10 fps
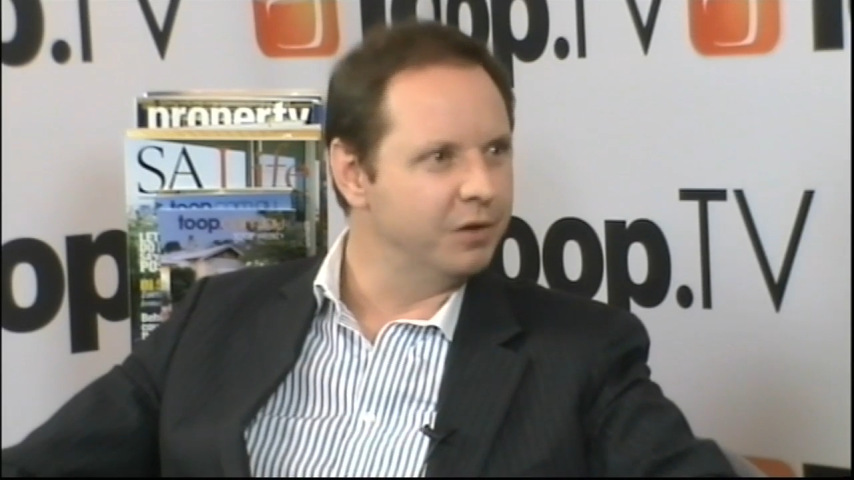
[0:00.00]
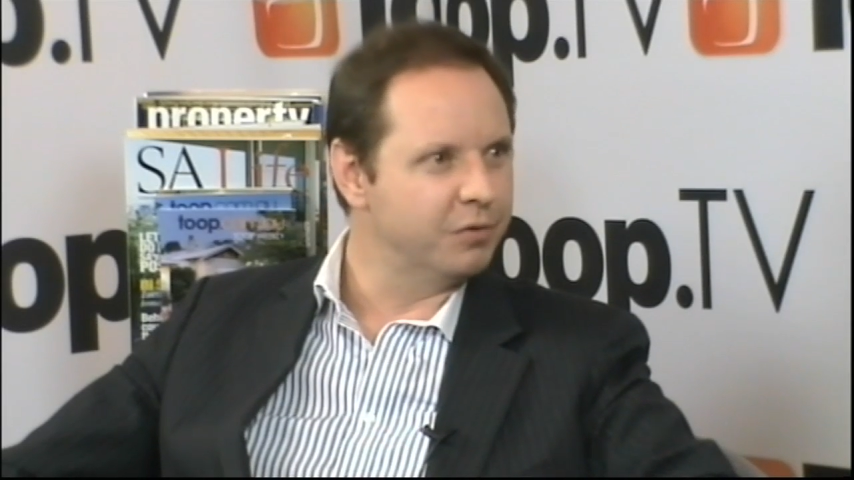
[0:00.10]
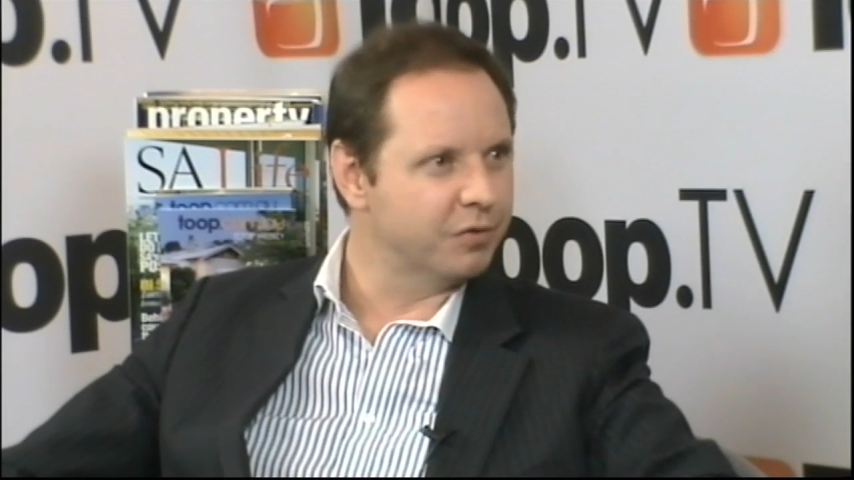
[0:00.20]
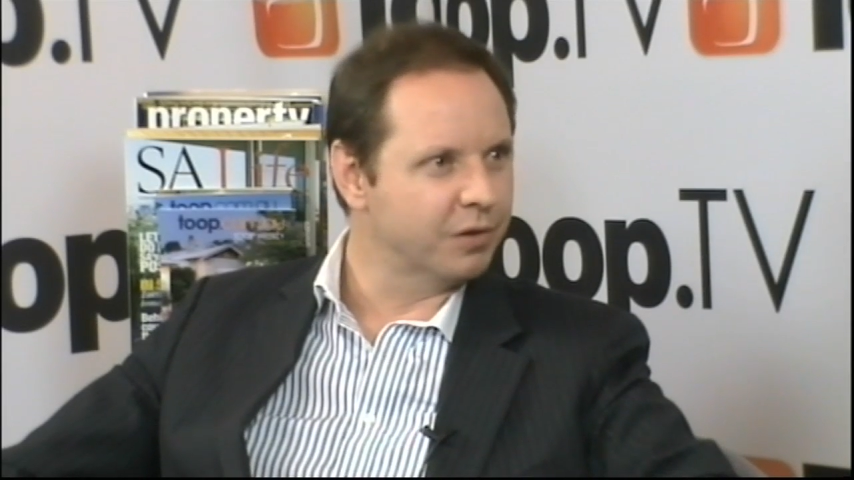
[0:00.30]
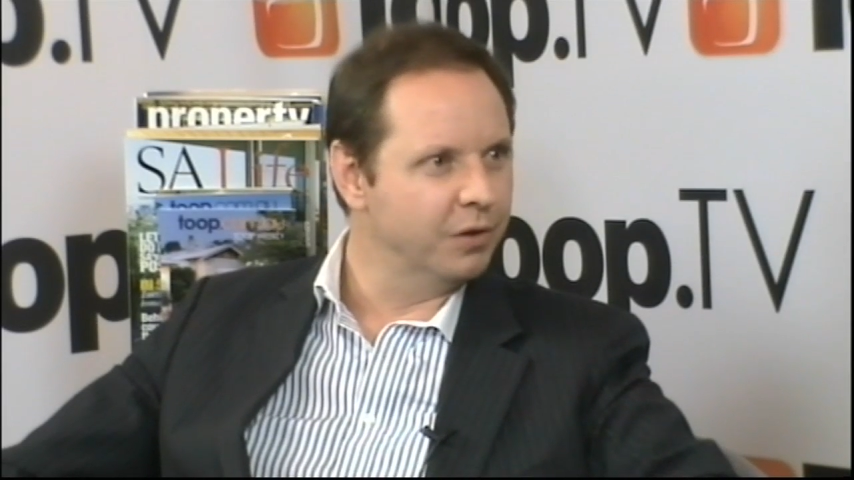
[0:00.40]

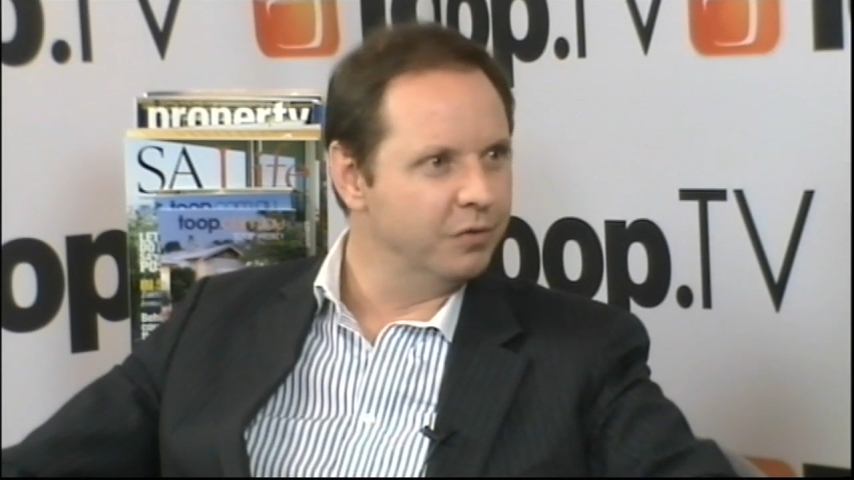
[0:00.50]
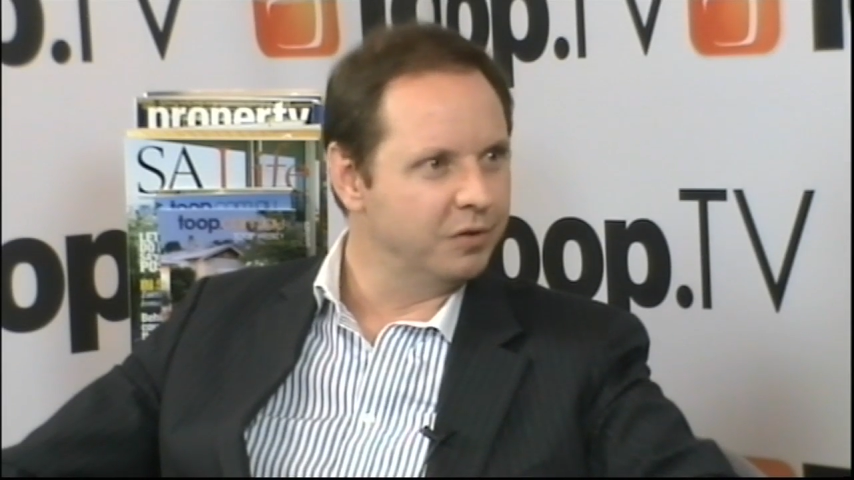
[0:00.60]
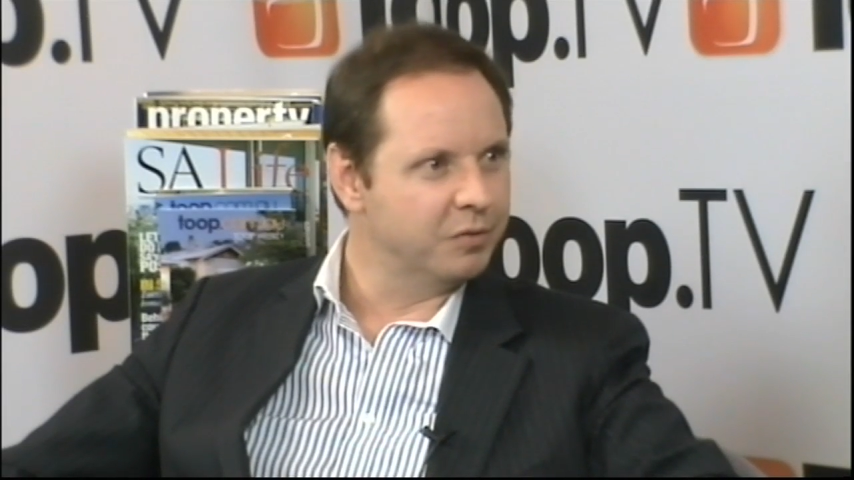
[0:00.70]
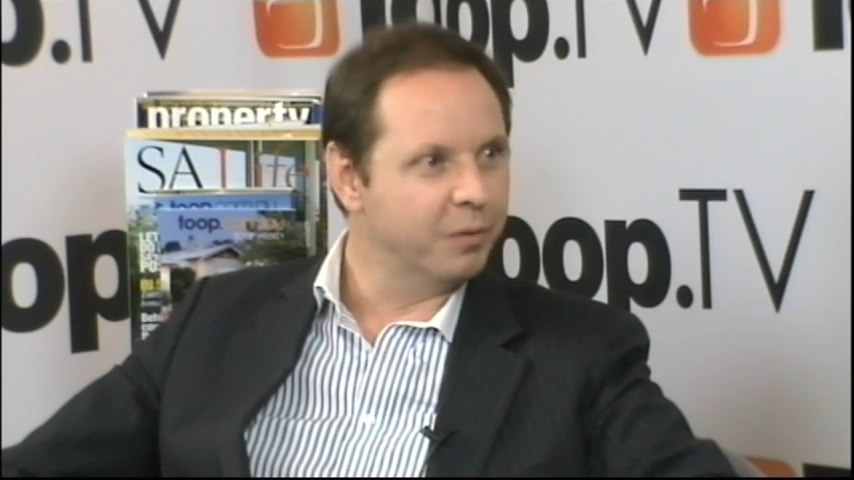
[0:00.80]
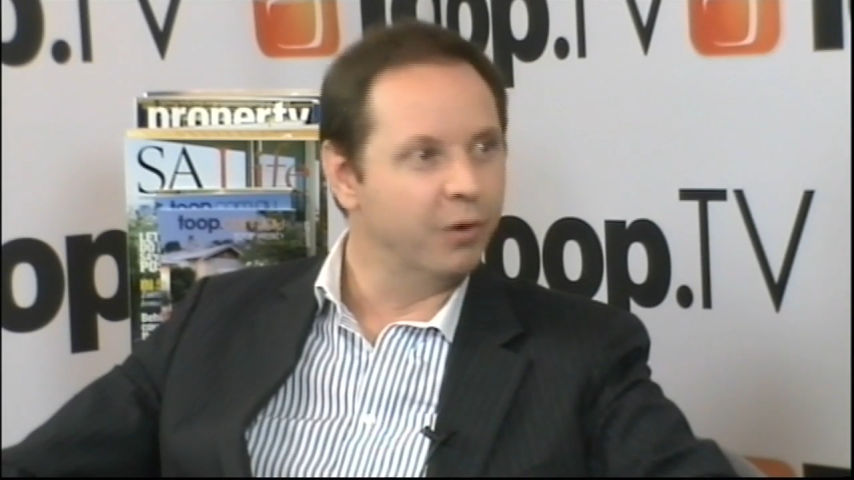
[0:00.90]
interest
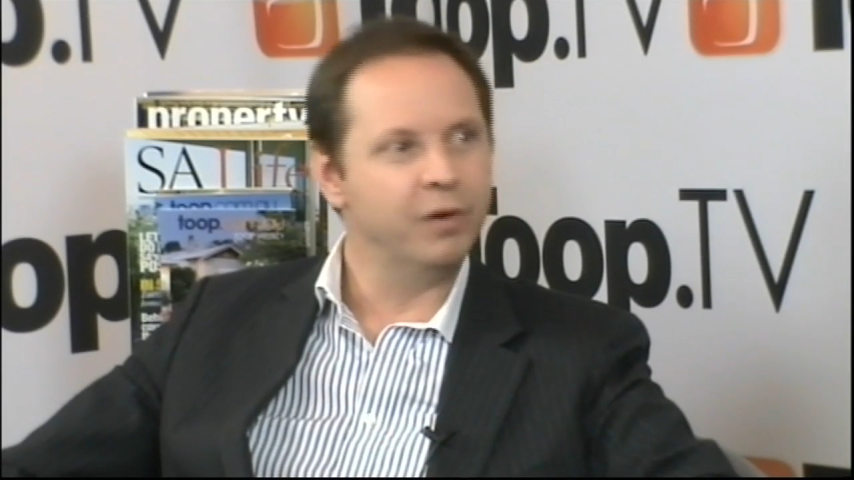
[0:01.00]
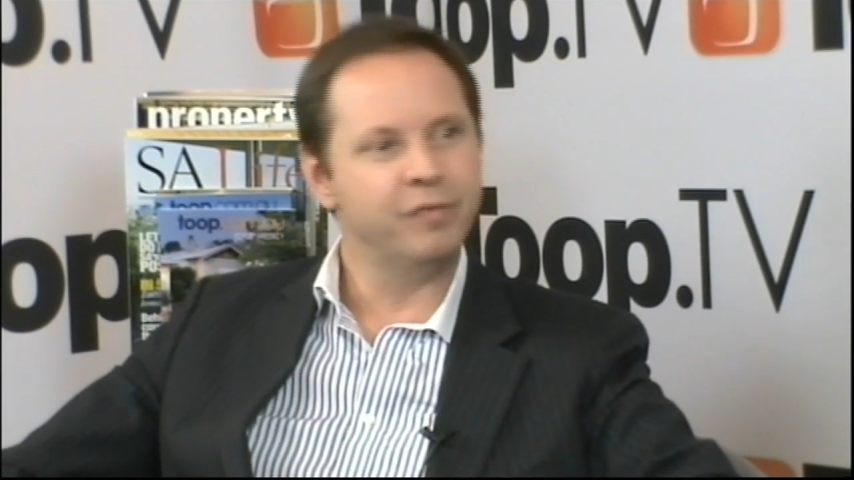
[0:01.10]
closing tomorrow